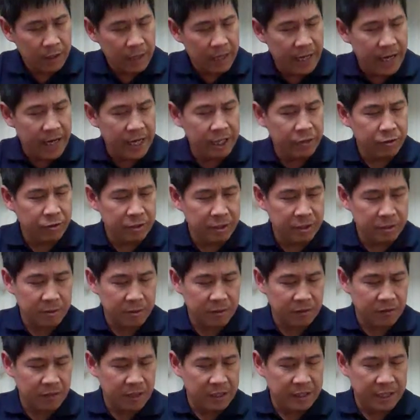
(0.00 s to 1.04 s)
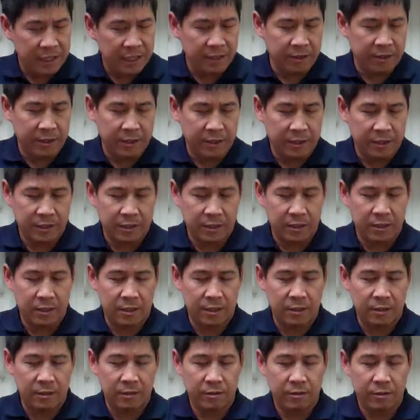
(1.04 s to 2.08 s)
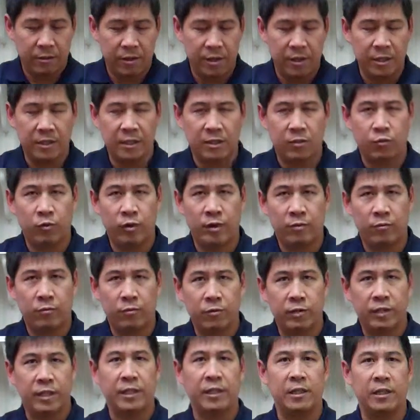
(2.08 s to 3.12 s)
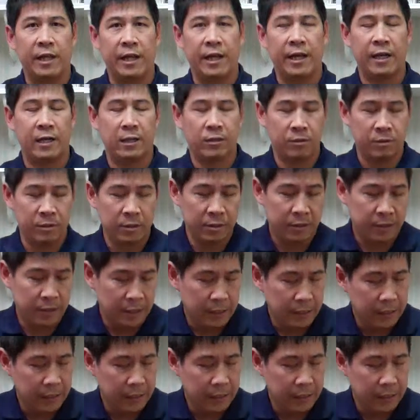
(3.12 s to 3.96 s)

Aneurysms of these areas are things that we routinely handle.